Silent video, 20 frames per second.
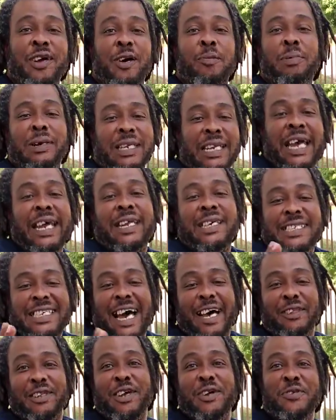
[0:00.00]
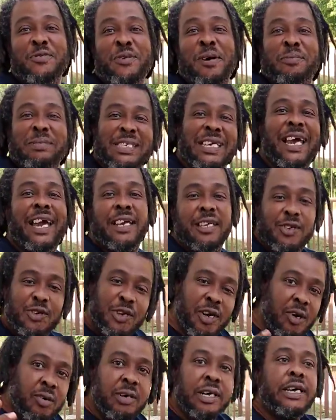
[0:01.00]
But ladies out there,
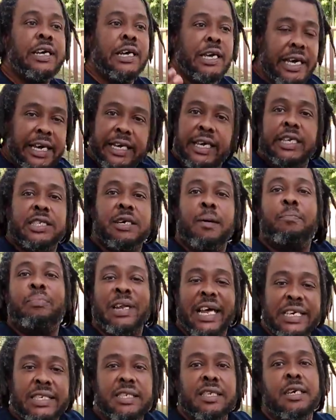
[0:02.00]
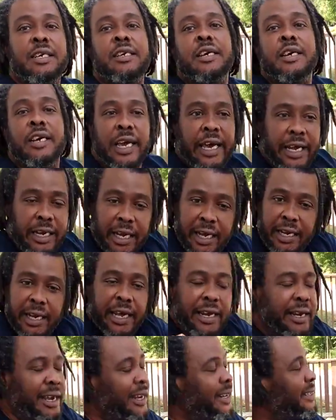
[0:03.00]
it's a blessing
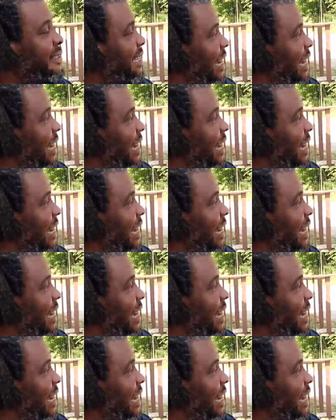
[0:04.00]
and